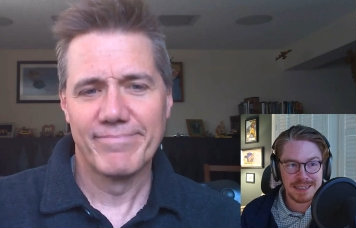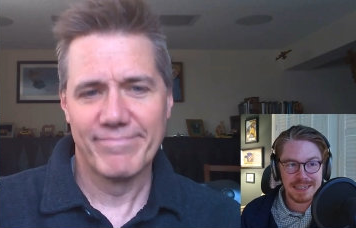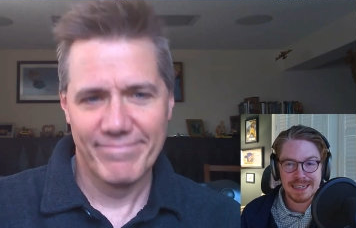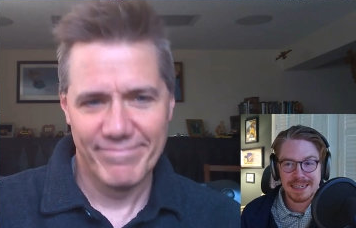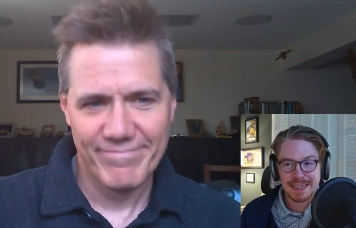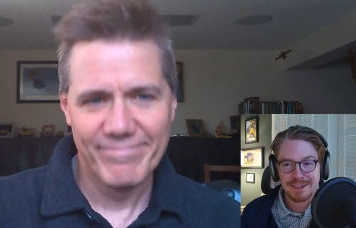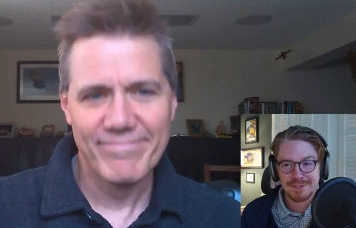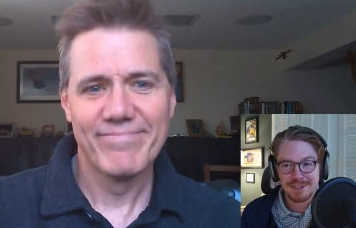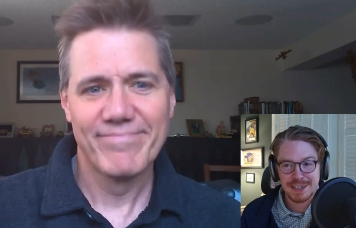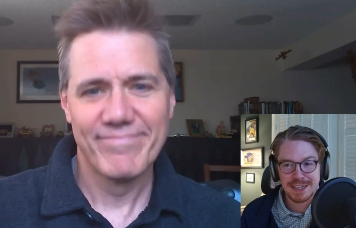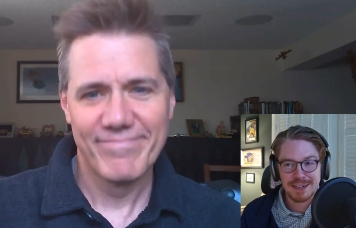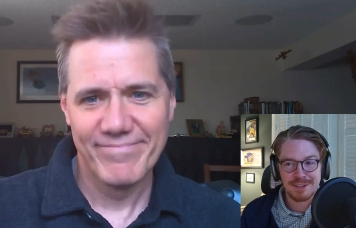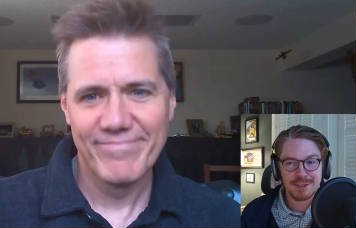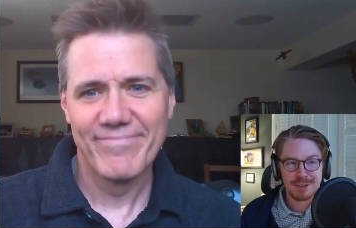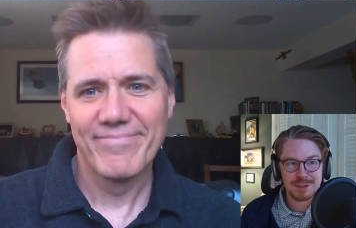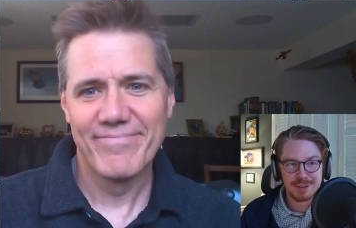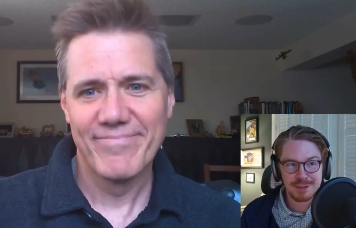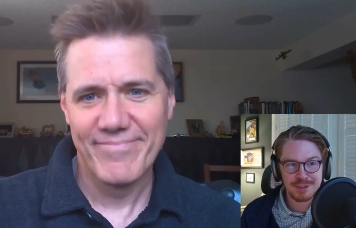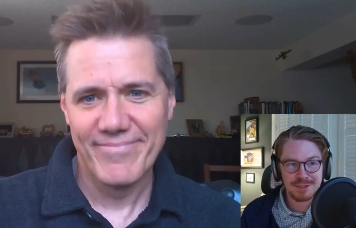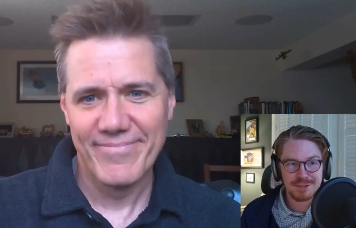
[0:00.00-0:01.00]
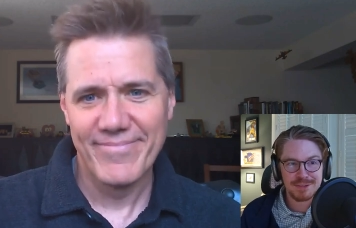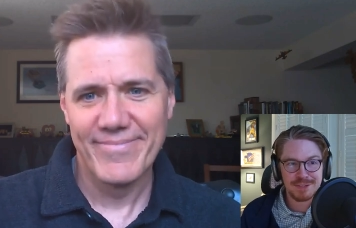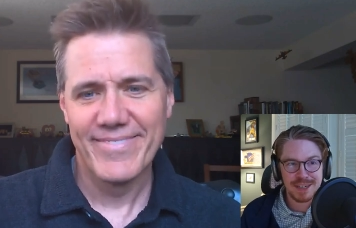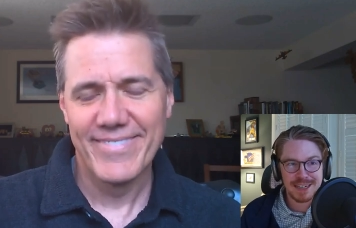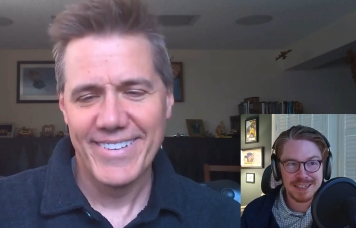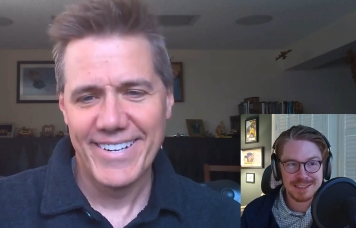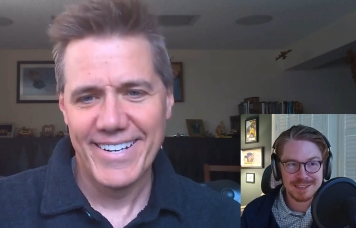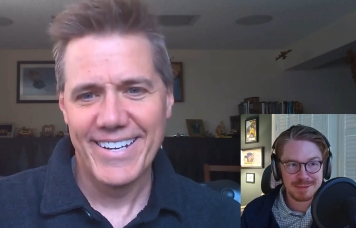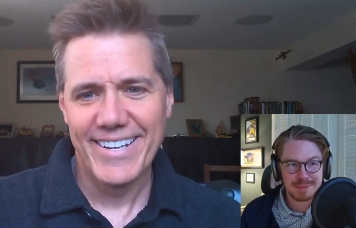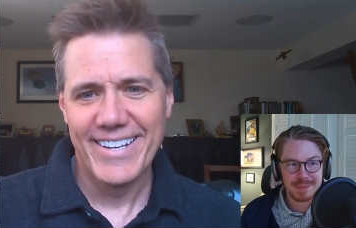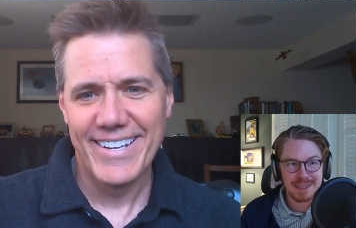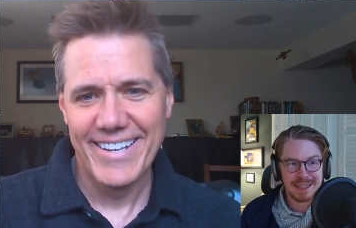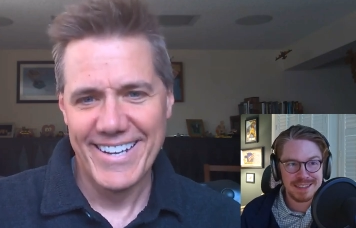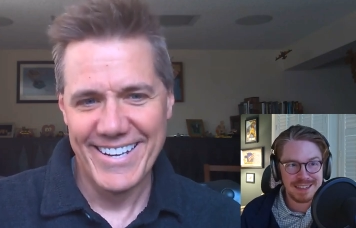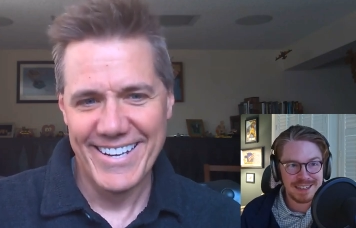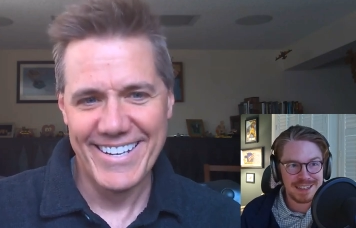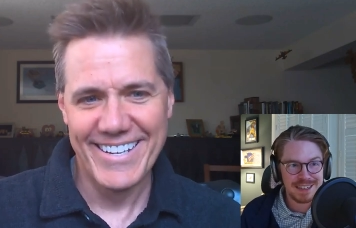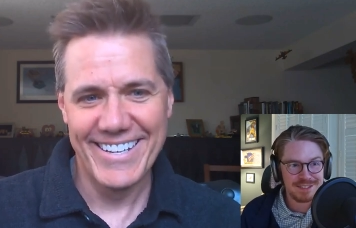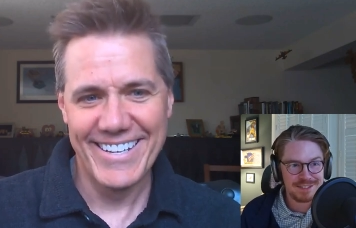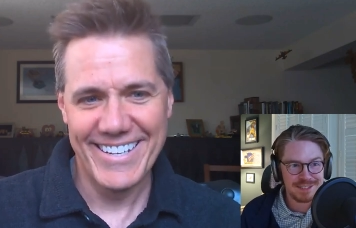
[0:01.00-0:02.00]
Speaker 1: and I have never used a fax in my
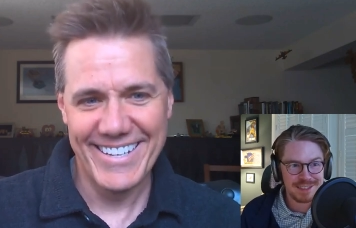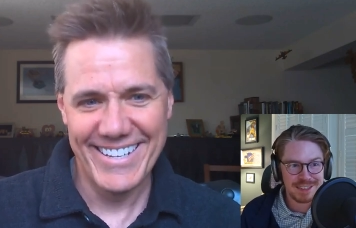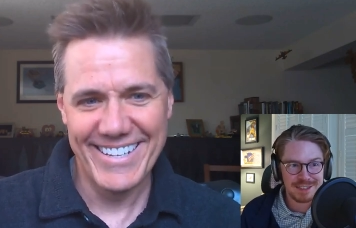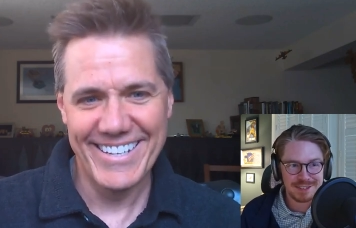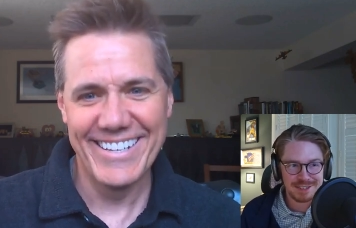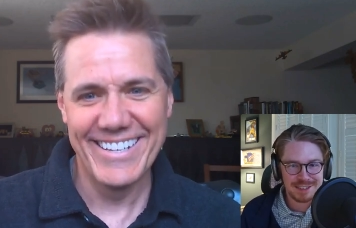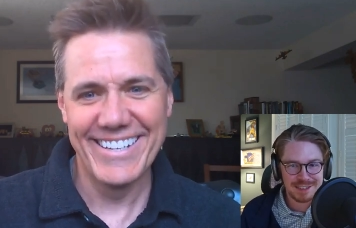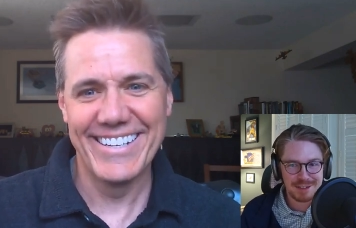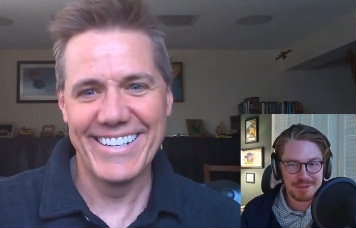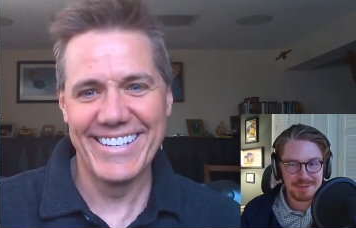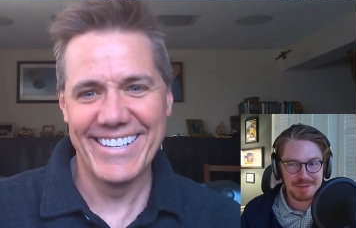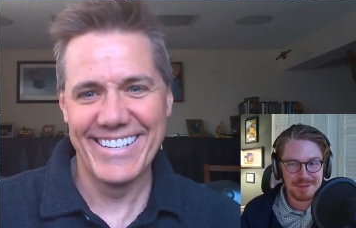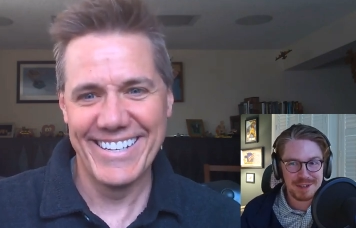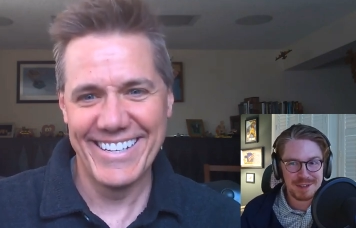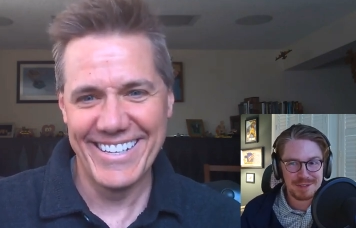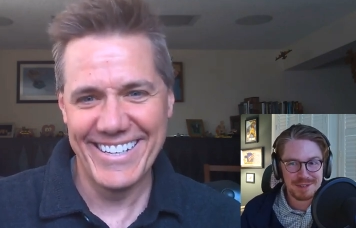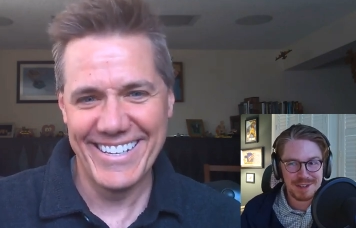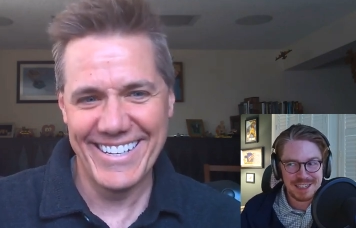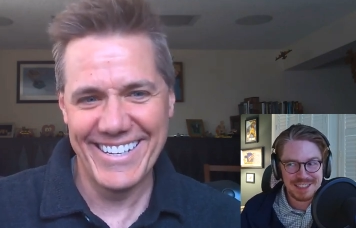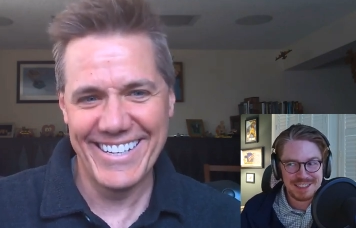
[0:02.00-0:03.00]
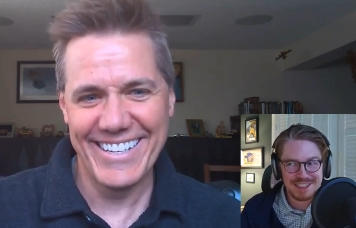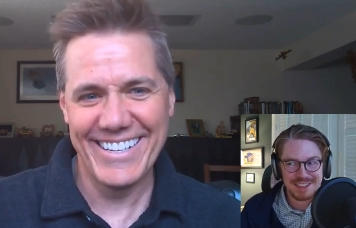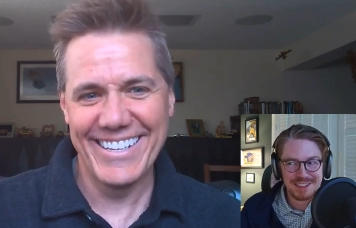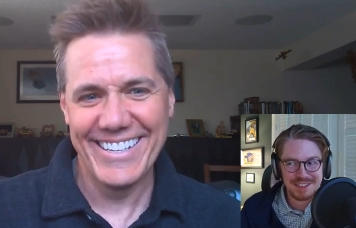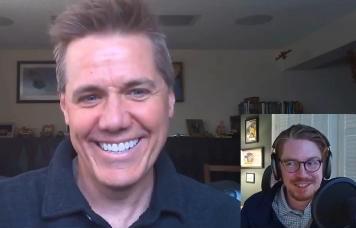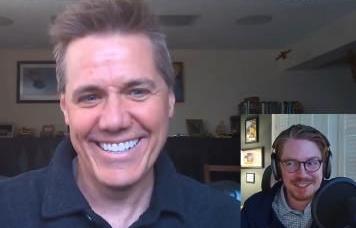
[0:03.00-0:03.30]
life. And I was like, what do I do